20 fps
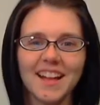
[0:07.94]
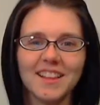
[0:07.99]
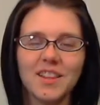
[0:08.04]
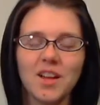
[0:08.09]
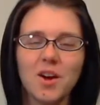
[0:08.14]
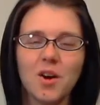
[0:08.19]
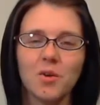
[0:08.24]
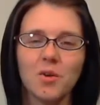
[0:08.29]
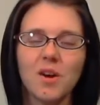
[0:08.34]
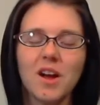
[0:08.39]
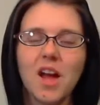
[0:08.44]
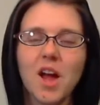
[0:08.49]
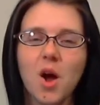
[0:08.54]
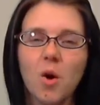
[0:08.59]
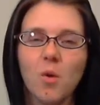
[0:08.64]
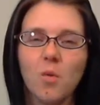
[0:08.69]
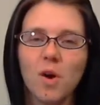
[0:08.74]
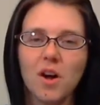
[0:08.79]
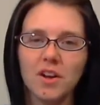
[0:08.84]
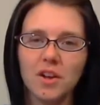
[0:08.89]
Hello,
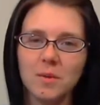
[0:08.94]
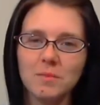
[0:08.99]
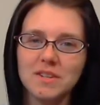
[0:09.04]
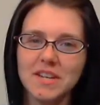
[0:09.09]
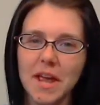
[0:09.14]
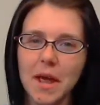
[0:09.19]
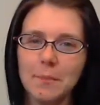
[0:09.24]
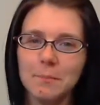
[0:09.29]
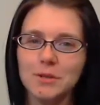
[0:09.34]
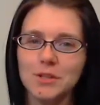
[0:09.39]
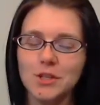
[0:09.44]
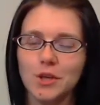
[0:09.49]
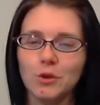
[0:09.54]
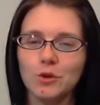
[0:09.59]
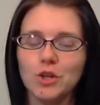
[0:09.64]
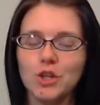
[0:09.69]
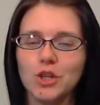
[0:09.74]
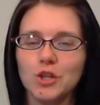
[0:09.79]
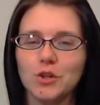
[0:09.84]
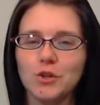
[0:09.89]
welcome to
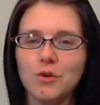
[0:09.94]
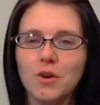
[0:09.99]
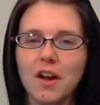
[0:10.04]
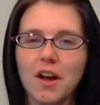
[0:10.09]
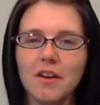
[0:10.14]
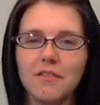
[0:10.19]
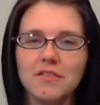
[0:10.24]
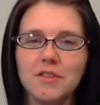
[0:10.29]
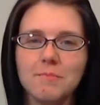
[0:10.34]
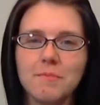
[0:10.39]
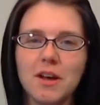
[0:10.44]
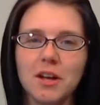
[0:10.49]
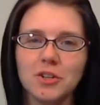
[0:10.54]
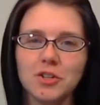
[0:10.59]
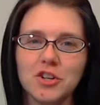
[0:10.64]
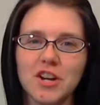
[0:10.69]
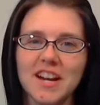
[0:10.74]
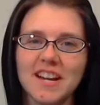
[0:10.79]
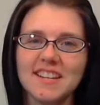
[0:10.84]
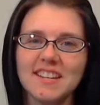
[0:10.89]
episode 2 of the
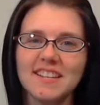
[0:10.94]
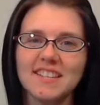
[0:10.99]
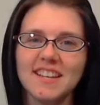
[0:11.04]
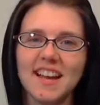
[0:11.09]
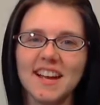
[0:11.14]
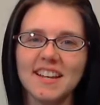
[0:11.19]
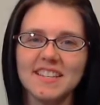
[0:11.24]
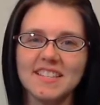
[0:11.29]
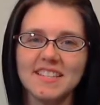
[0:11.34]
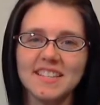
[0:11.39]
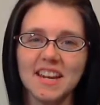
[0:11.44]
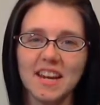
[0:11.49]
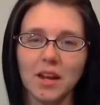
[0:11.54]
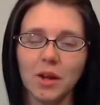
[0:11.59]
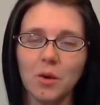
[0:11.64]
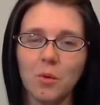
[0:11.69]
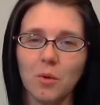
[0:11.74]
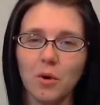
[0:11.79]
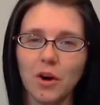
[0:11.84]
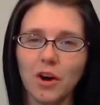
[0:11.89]
Mel-Tran Designs
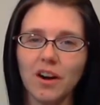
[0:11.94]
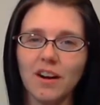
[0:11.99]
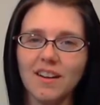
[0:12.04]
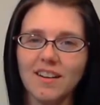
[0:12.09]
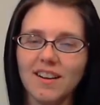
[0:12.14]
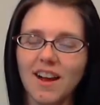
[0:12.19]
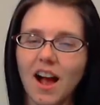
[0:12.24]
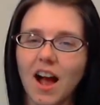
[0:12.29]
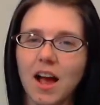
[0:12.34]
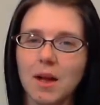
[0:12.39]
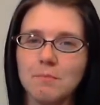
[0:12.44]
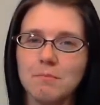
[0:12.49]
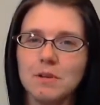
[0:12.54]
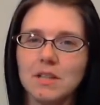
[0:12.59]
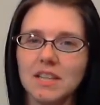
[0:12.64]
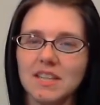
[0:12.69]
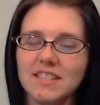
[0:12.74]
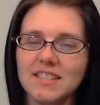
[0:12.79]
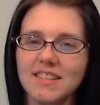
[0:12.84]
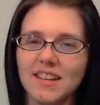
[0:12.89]
Knitting Corner. I'm
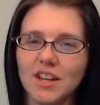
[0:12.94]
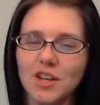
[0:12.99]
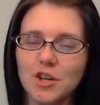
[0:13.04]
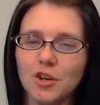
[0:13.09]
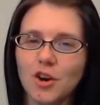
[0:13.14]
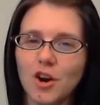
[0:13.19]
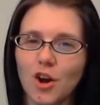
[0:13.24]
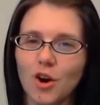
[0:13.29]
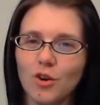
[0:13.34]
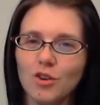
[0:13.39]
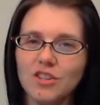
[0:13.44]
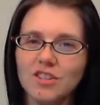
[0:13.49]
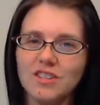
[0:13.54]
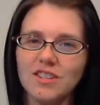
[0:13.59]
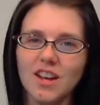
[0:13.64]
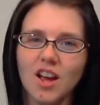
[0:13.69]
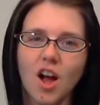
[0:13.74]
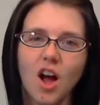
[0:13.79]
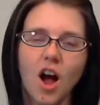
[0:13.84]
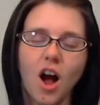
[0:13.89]
Melissa, your
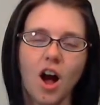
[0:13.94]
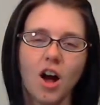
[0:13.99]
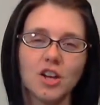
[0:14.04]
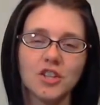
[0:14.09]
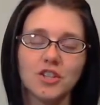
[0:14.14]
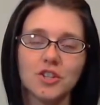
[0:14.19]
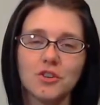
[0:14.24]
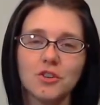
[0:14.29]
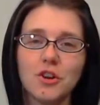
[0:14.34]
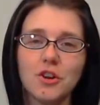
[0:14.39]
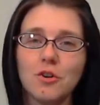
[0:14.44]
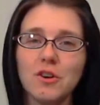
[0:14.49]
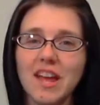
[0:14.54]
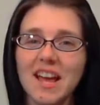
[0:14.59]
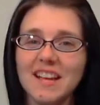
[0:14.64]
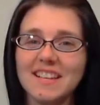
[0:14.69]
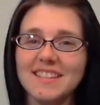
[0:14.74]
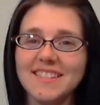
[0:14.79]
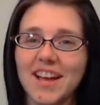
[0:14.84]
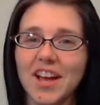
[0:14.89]
host, also known
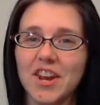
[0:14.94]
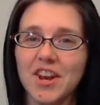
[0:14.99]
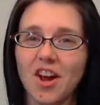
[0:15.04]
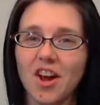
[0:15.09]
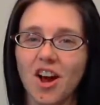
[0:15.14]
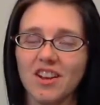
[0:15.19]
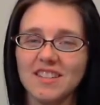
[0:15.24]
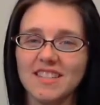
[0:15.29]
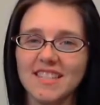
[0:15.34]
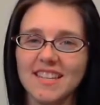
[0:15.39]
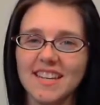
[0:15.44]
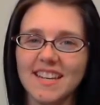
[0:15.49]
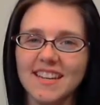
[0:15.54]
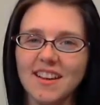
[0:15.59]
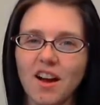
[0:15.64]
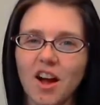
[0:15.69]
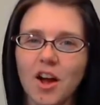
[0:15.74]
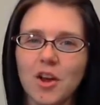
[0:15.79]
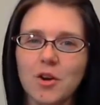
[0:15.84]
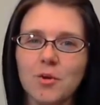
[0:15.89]
as
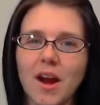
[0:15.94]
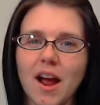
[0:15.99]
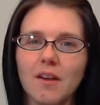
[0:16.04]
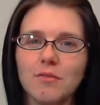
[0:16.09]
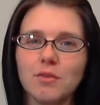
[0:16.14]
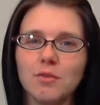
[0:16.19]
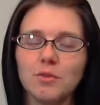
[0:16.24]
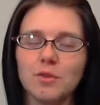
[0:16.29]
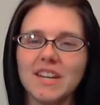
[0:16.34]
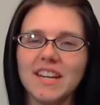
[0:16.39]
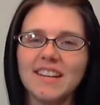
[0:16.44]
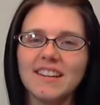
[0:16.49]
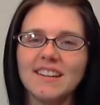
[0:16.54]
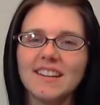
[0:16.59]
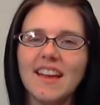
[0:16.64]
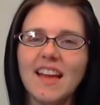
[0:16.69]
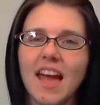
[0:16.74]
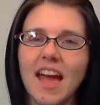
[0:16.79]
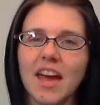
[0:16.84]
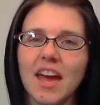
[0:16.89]
Anansi on Ravelry,
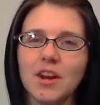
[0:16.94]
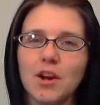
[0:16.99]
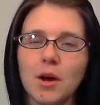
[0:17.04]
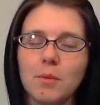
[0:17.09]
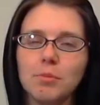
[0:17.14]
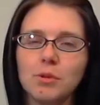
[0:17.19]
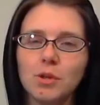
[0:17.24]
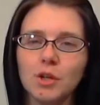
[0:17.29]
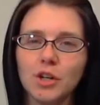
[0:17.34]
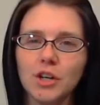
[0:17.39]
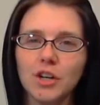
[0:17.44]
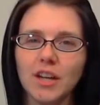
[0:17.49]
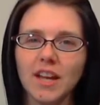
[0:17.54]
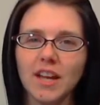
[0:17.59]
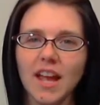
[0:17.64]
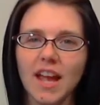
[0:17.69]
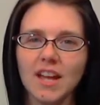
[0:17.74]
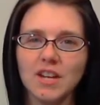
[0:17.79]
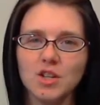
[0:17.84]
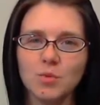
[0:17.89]
and on Plurk
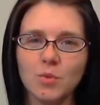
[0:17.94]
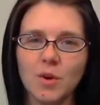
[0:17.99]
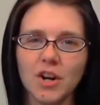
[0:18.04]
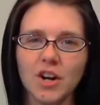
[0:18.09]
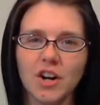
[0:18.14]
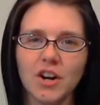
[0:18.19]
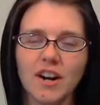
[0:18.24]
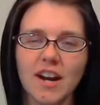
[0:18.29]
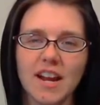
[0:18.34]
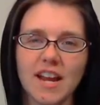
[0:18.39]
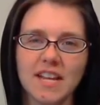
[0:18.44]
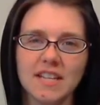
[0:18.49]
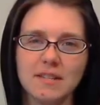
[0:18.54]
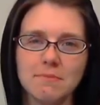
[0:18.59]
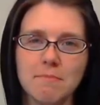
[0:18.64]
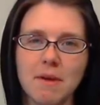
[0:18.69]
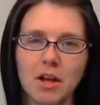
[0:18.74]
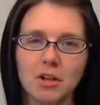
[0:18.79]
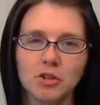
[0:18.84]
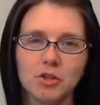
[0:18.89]
and Twitter,
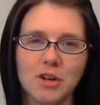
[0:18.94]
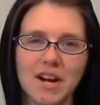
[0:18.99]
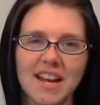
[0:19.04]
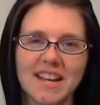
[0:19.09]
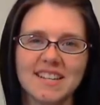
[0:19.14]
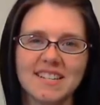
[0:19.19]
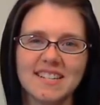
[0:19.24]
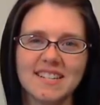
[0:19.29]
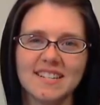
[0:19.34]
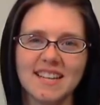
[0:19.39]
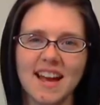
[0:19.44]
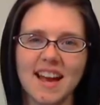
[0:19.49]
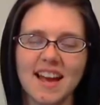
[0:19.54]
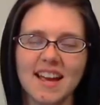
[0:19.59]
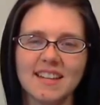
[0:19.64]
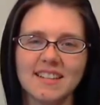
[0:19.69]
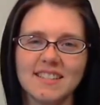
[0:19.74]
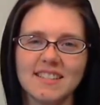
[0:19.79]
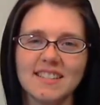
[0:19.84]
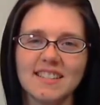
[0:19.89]
it's Mel-Tran
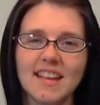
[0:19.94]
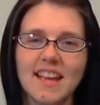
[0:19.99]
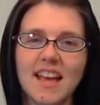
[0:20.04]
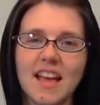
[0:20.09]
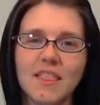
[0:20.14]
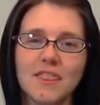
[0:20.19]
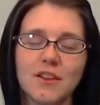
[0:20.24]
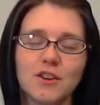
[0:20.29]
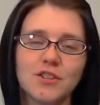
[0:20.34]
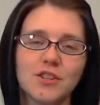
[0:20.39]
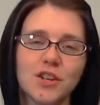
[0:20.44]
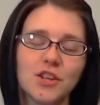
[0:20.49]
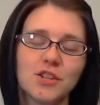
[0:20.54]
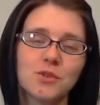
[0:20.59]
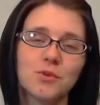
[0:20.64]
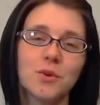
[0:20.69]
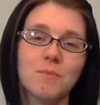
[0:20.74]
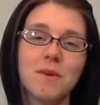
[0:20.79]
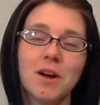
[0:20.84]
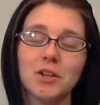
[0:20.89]
Designs. There's
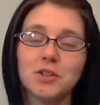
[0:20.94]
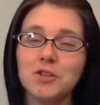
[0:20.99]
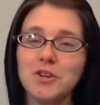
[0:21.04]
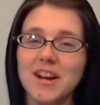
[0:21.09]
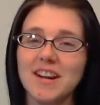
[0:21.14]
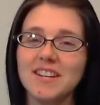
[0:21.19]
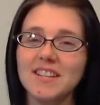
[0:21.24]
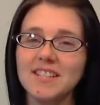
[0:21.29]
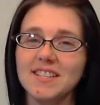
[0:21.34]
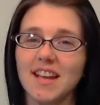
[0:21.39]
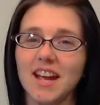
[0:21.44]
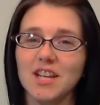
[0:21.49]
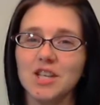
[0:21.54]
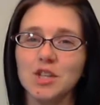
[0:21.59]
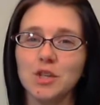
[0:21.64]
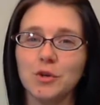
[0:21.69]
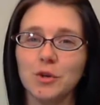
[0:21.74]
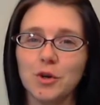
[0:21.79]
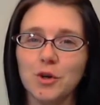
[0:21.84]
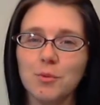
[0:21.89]
also a Mel-Tran
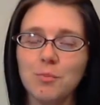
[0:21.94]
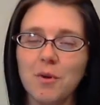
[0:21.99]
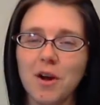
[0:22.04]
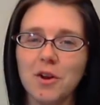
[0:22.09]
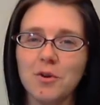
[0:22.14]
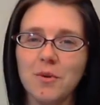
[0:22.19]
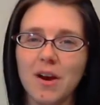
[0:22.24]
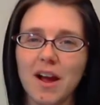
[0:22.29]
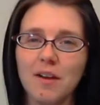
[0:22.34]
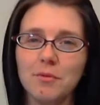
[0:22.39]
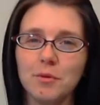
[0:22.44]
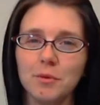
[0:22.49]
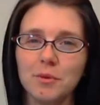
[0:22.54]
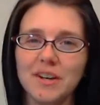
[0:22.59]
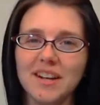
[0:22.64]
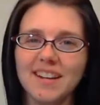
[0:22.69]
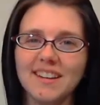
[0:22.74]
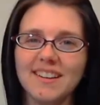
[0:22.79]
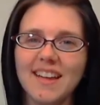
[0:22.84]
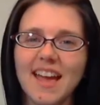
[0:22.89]
Designs group on
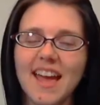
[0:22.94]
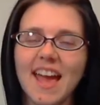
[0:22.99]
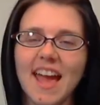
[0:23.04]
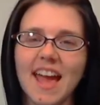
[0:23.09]
Ravelry,